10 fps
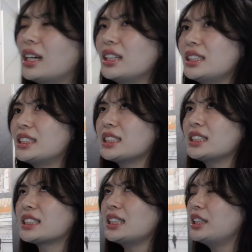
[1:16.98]
Uh, this
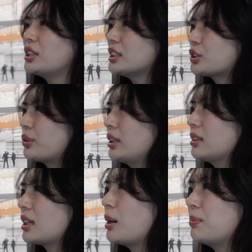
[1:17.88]
is
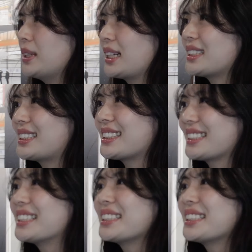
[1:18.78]
industrial complex.